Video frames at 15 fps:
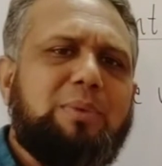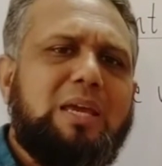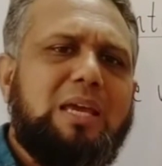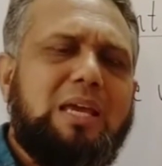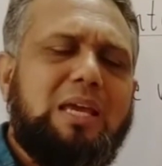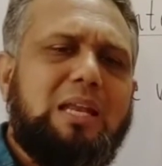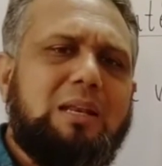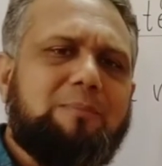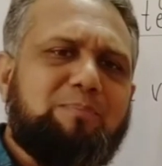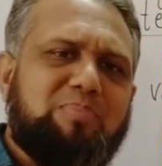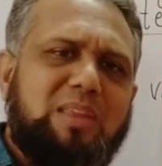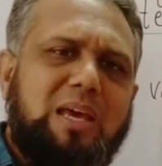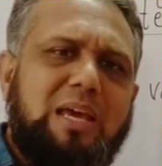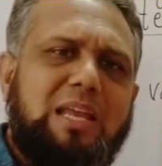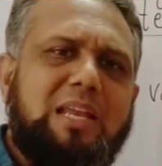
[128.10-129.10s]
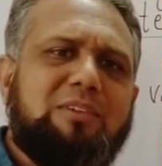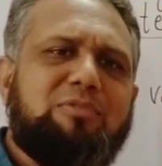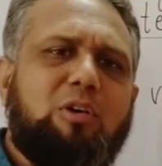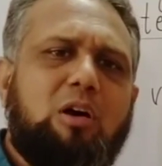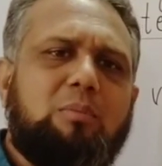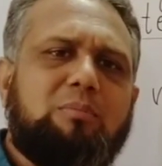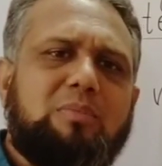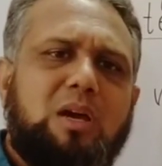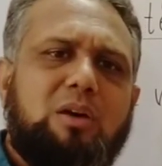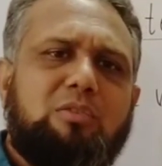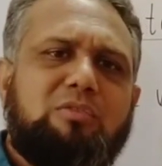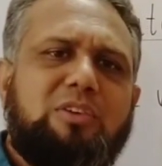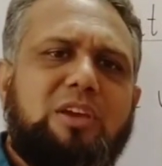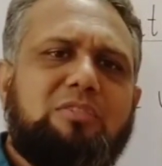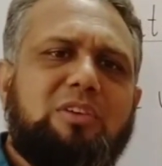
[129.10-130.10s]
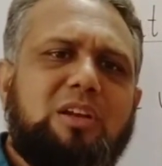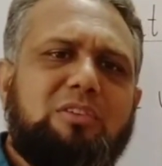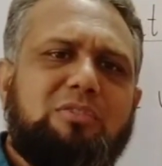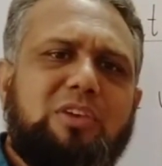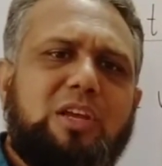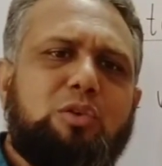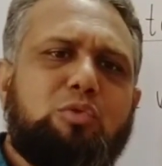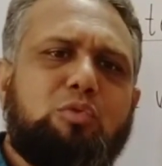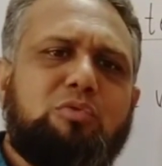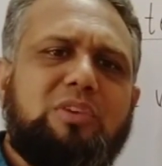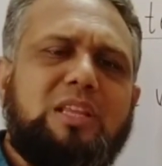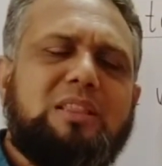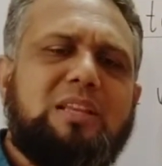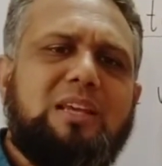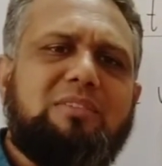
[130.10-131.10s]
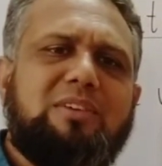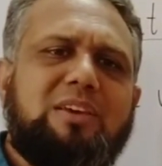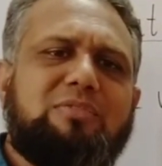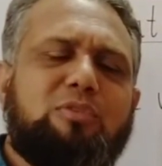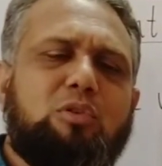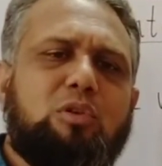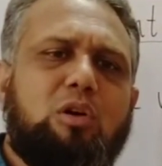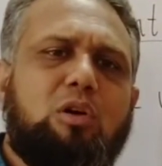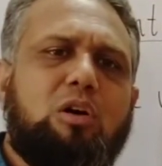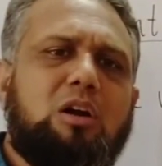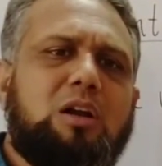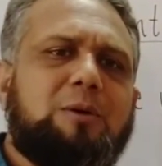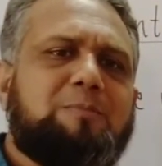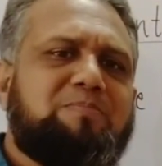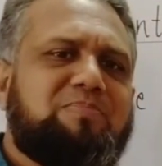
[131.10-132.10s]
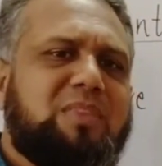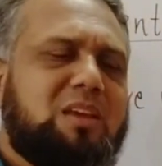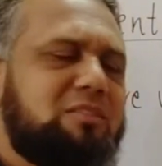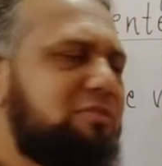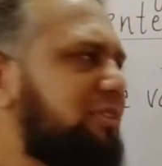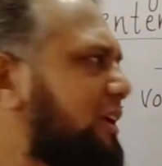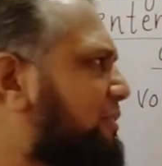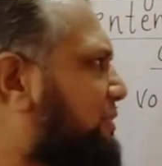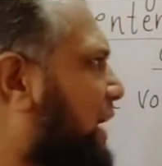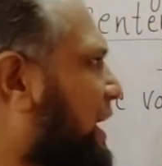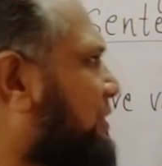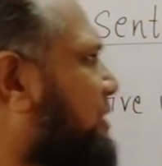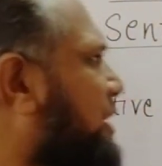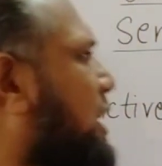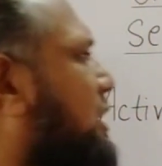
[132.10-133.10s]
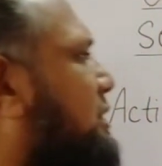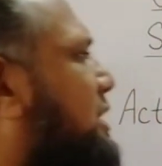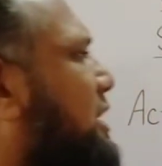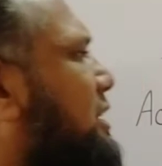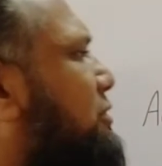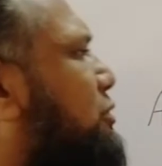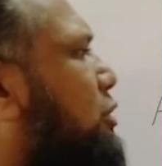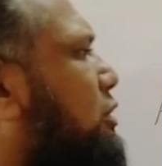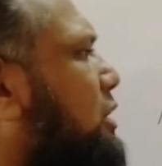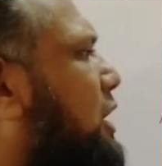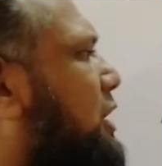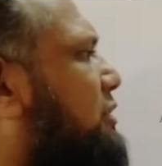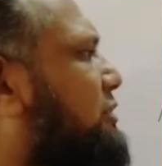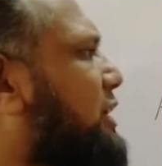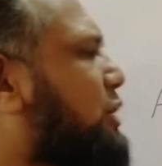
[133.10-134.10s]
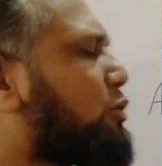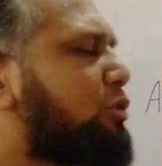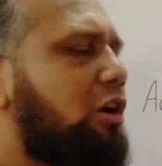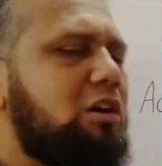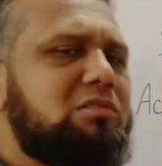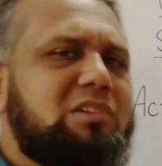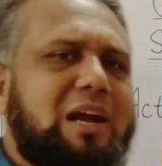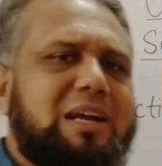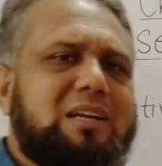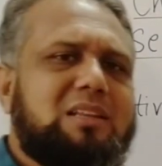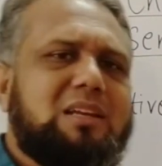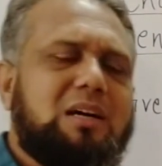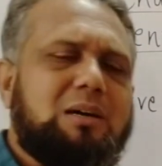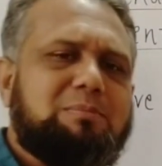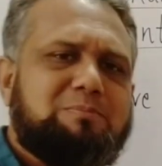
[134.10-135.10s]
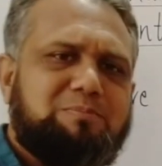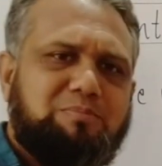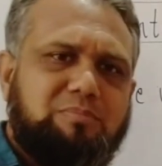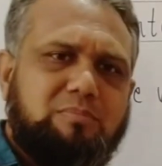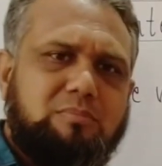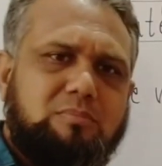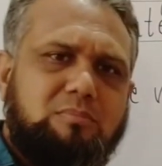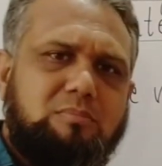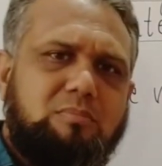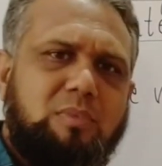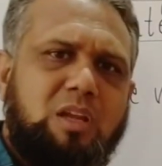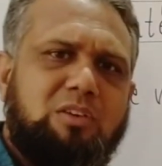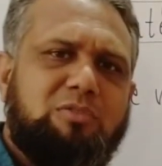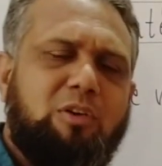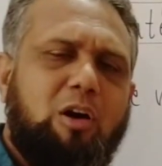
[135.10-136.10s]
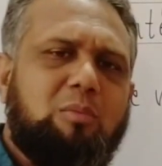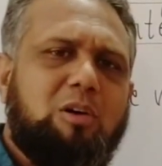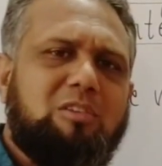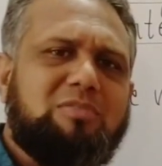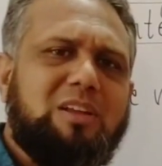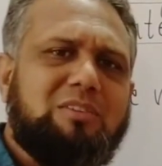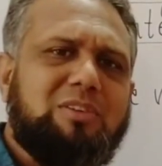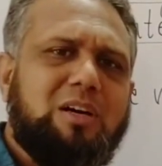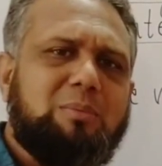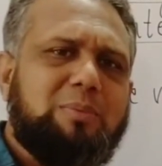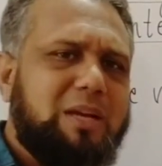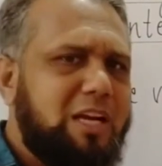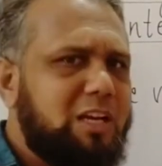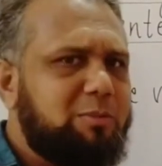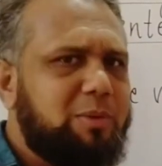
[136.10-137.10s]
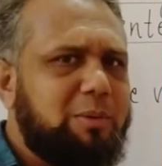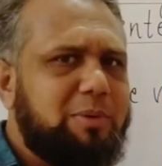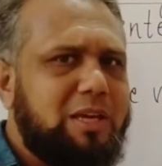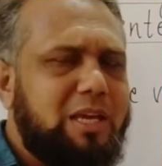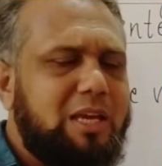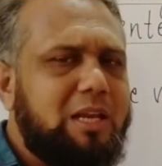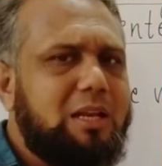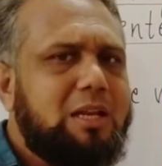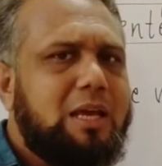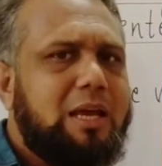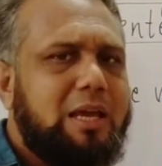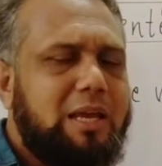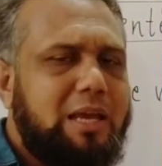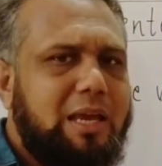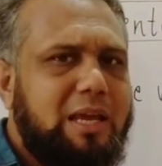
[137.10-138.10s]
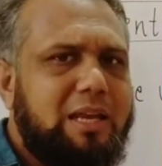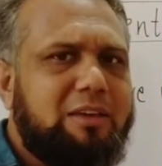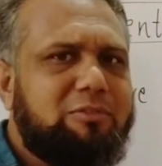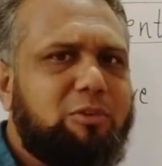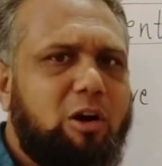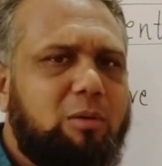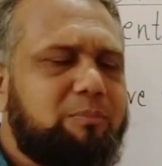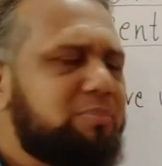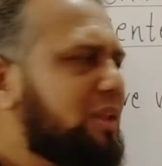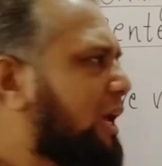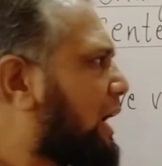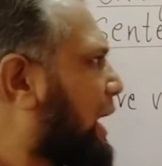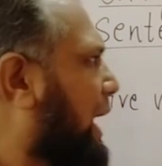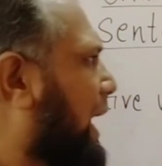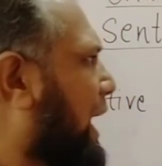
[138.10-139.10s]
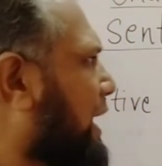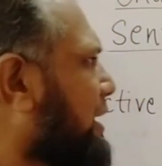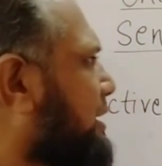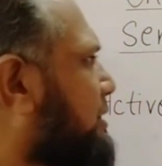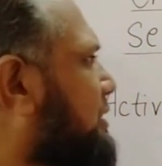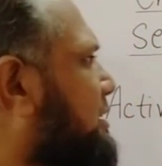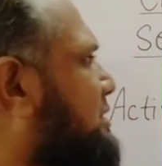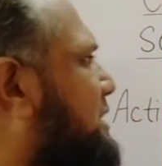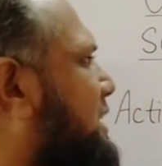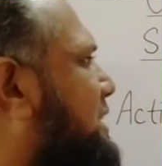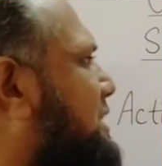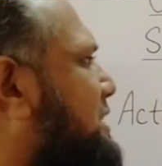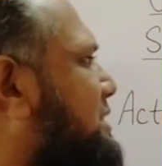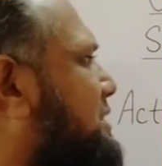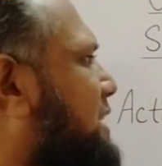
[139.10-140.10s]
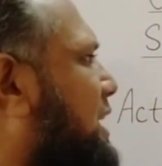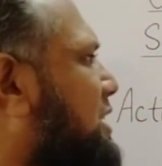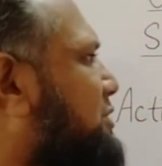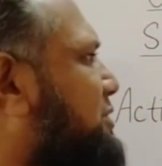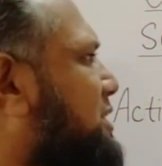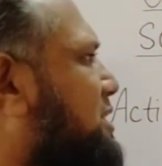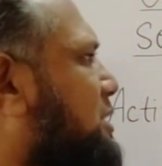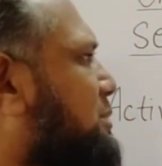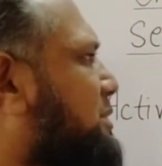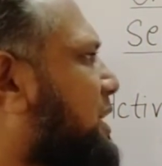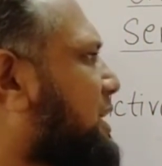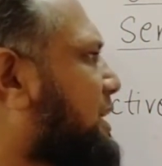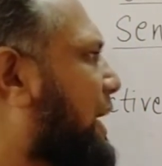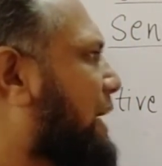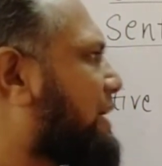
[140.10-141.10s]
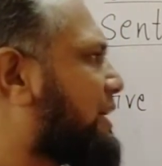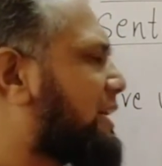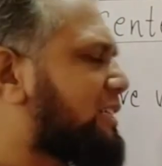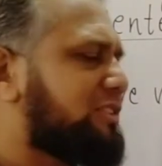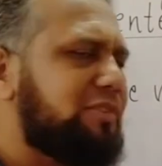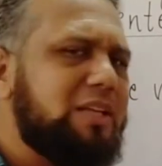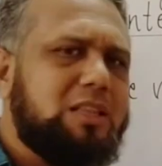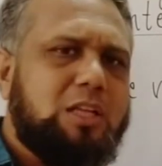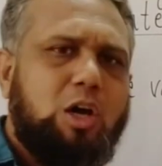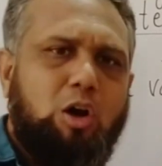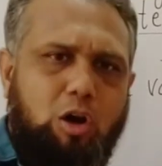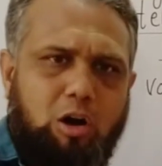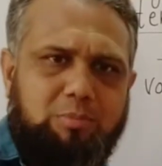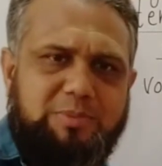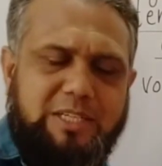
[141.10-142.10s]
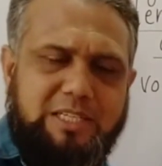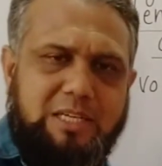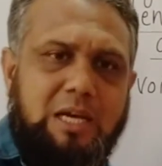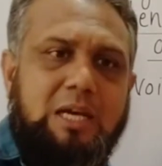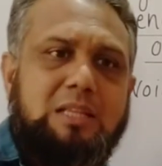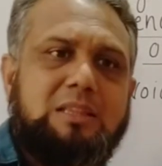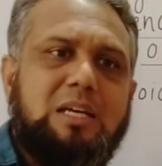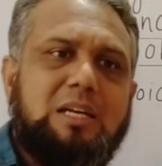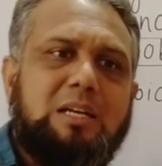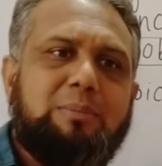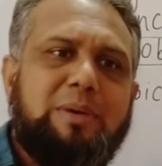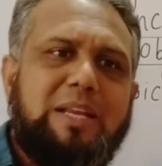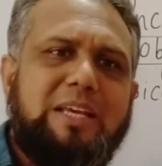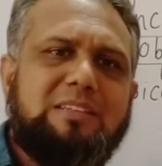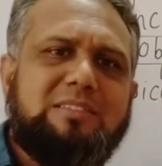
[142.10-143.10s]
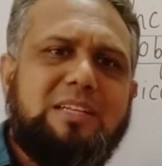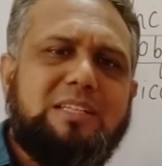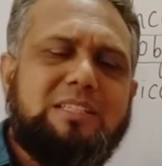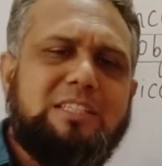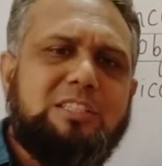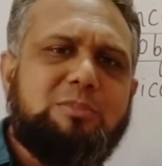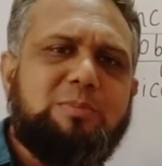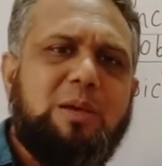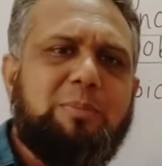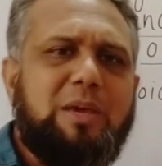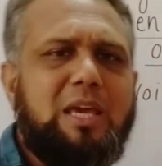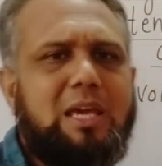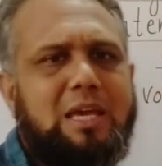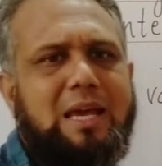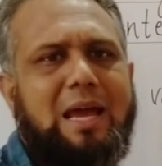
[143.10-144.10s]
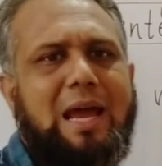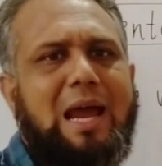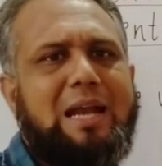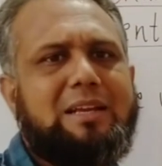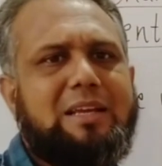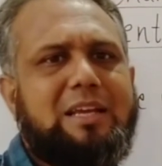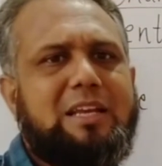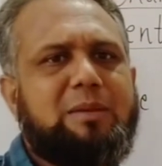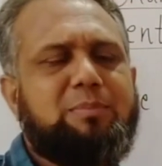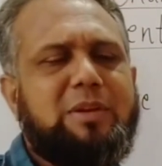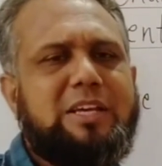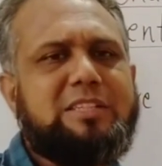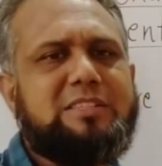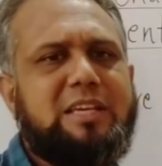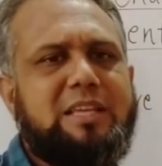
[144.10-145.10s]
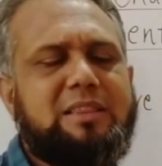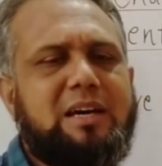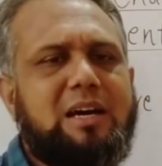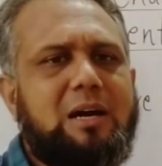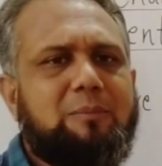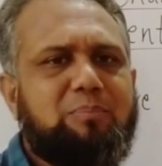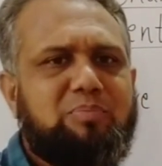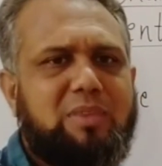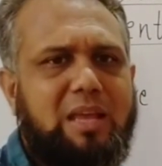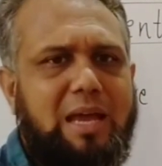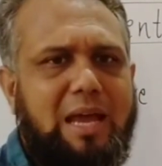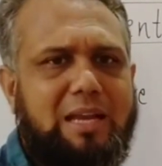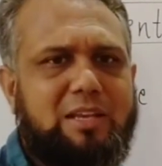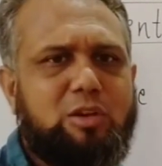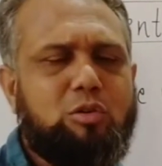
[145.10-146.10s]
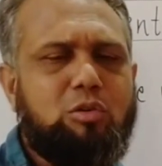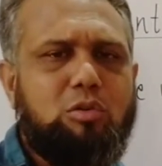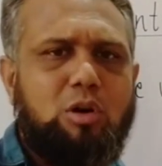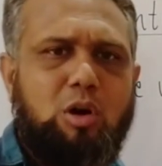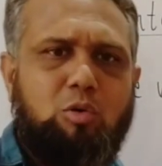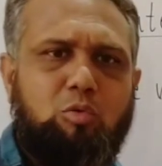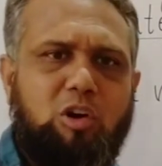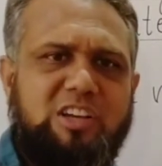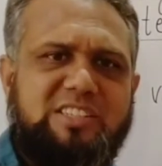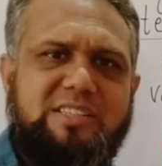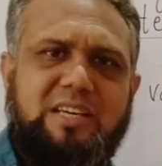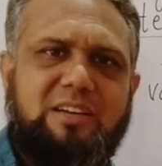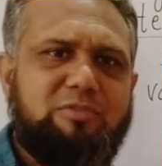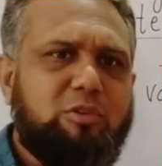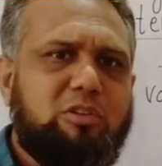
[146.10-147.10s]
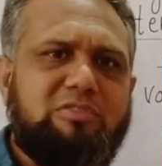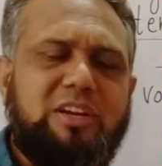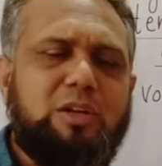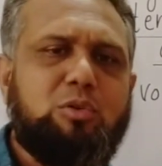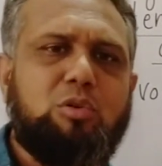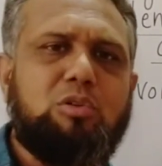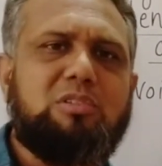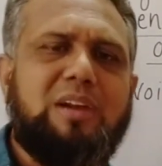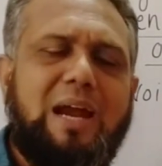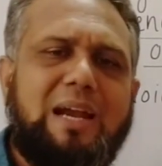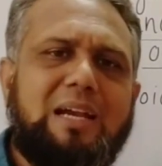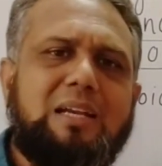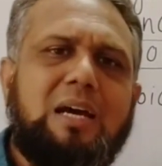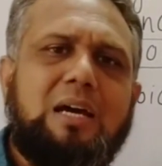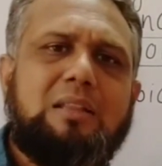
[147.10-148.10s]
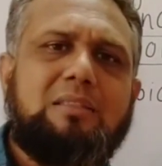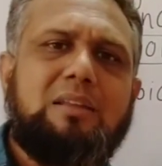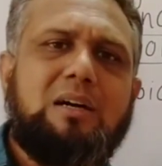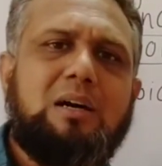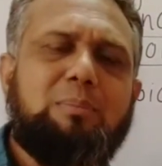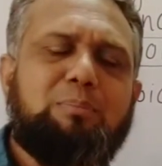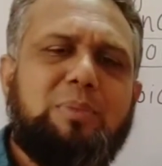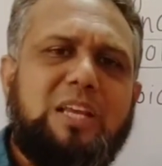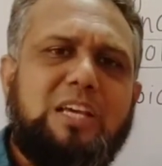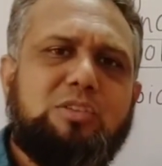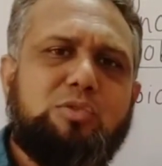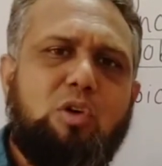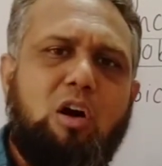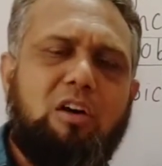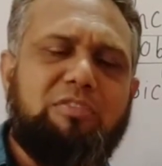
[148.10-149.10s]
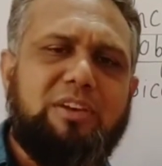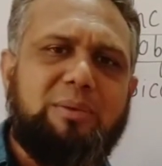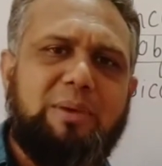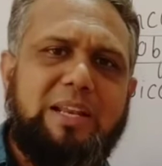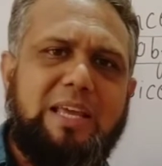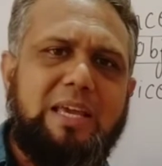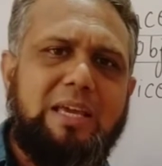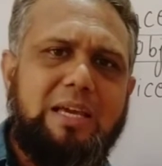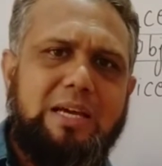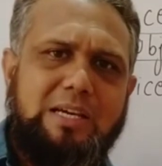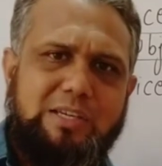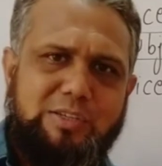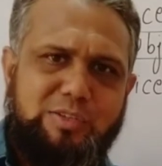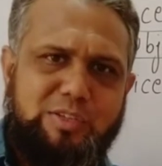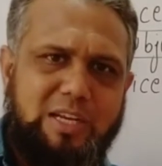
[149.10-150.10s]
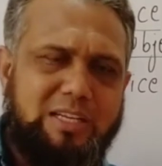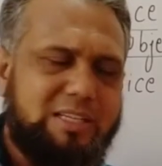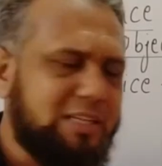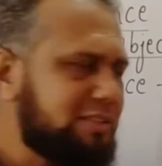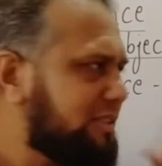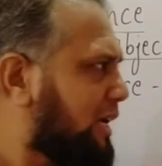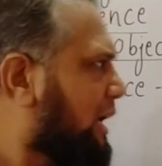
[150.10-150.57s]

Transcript: be in any form: v1, v2, v3, v4 or v5. Therefore we do not write the form of the verb, it may be in any form, and the sentence starts with subject and ends with object. The remaining sentence may be at any place in the active voice, therefore we don't write the place of remaining sentence.